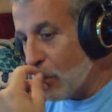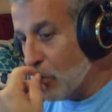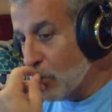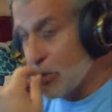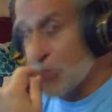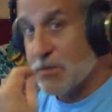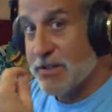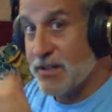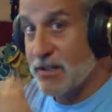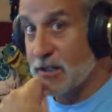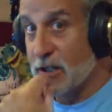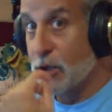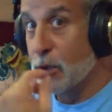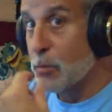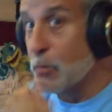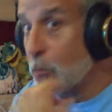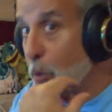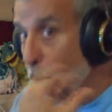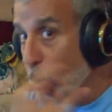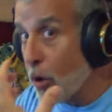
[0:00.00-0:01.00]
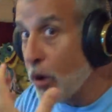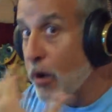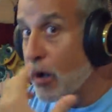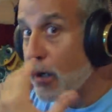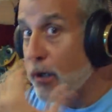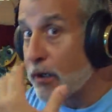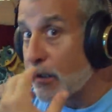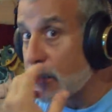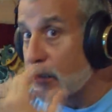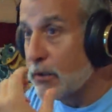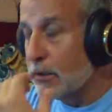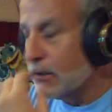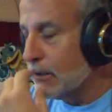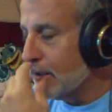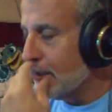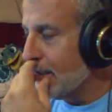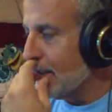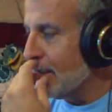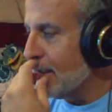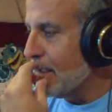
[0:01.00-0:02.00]
which was a little more
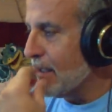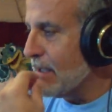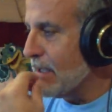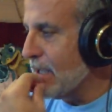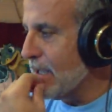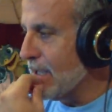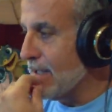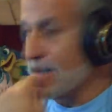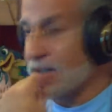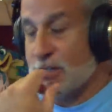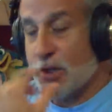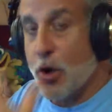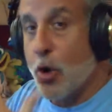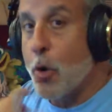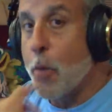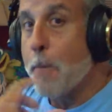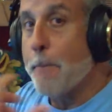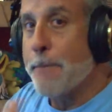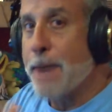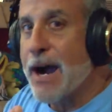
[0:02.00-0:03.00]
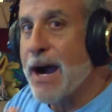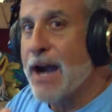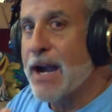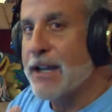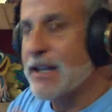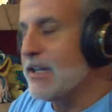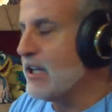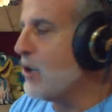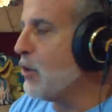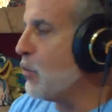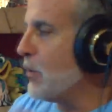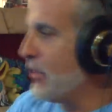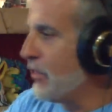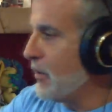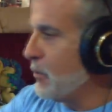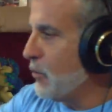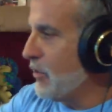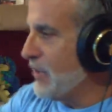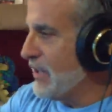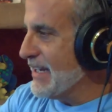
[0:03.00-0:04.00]
in its own pocket. You know,
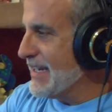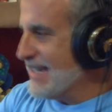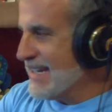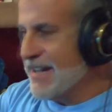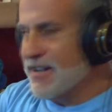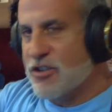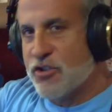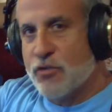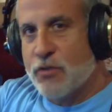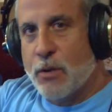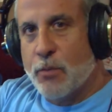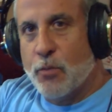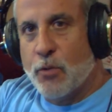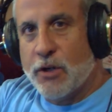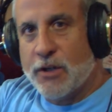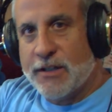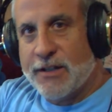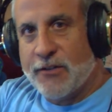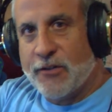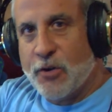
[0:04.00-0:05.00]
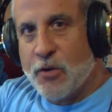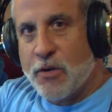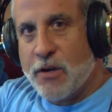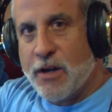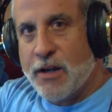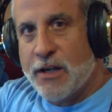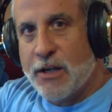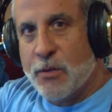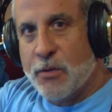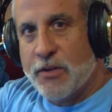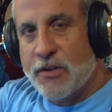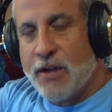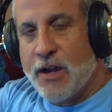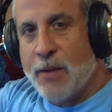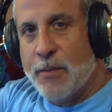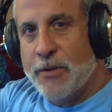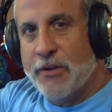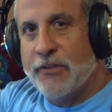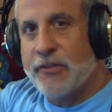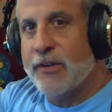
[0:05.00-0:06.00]
with, with the intense drum work that's going on here with
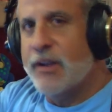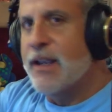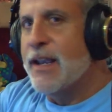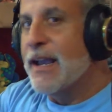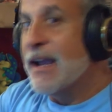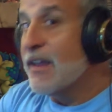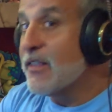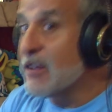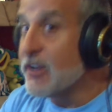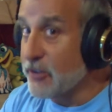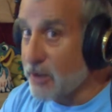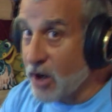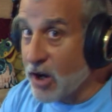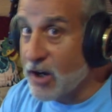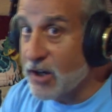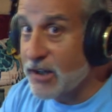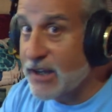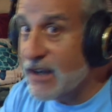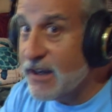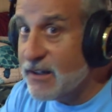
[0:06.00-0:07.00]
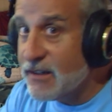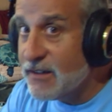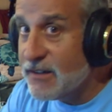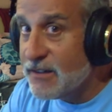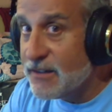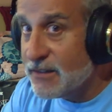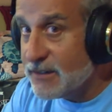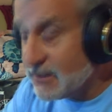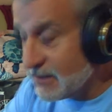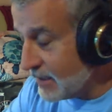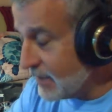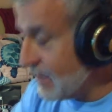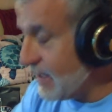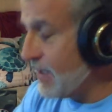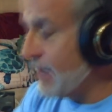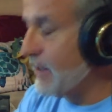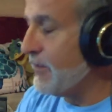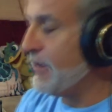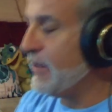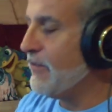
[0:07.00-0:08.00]
Thomas, I think it's Haake, uh,
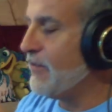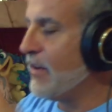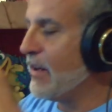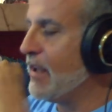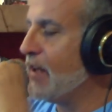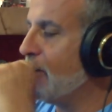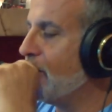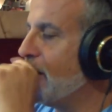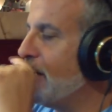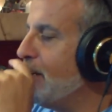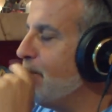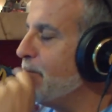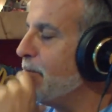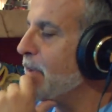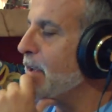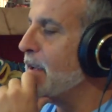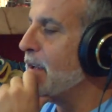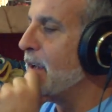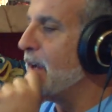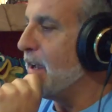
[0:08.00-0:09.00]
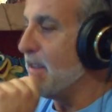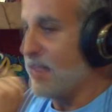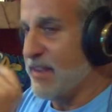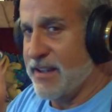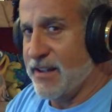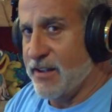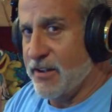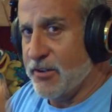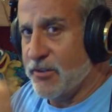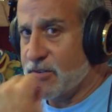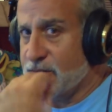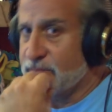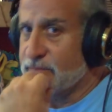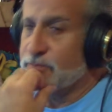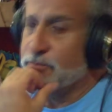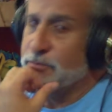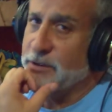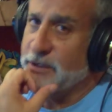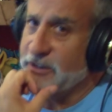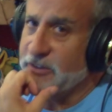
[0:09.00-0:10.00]
uh, if I get it right. I think it is.
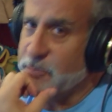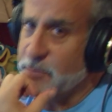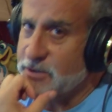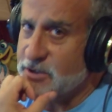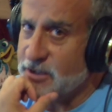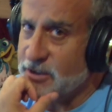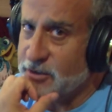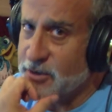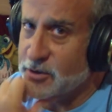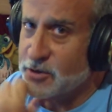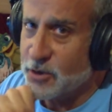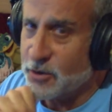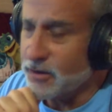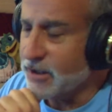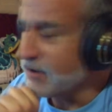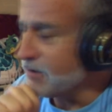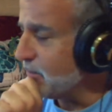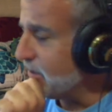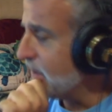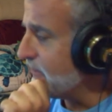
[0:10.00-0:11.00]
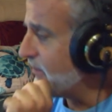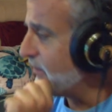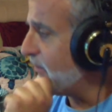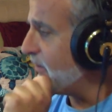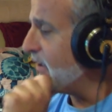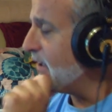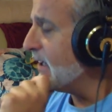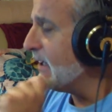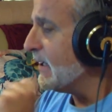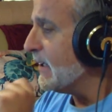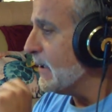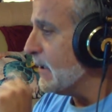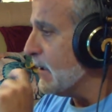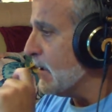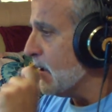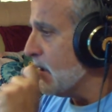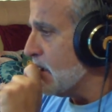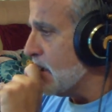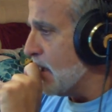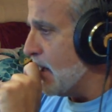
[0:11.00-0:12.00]
Please be gentle. Correct me if it's not.
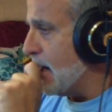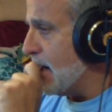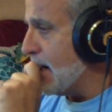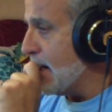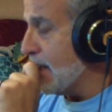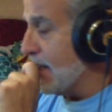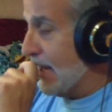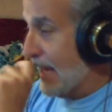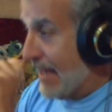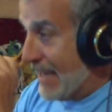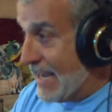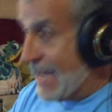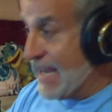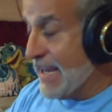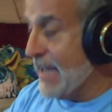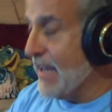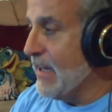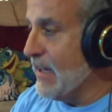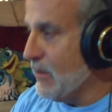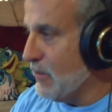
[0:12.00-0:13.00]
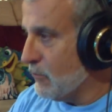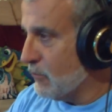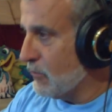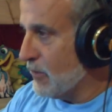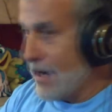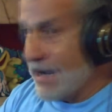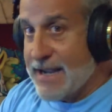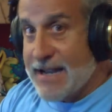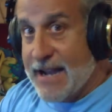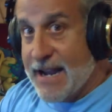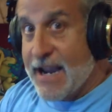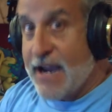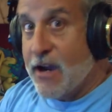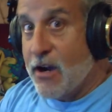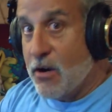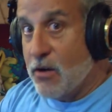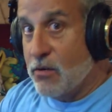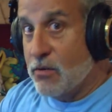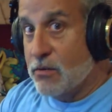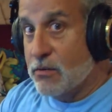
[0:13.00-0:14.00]
Uh, he, right
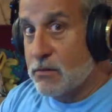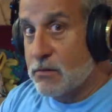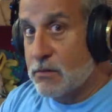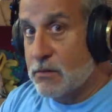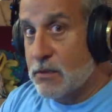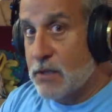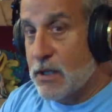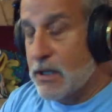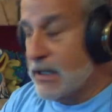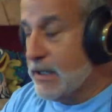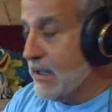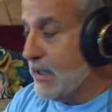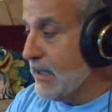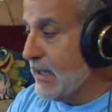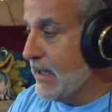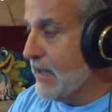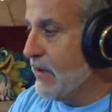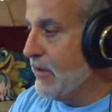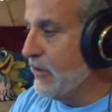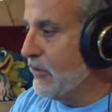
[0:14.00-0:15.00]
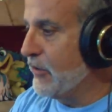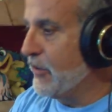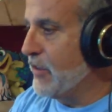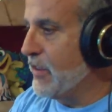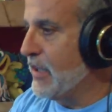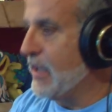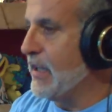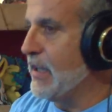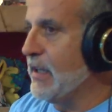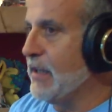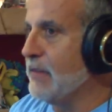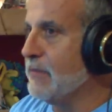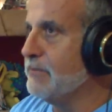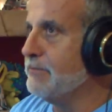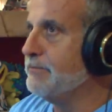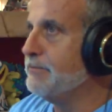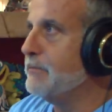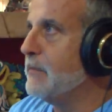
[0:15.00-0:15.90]
now, uh, is the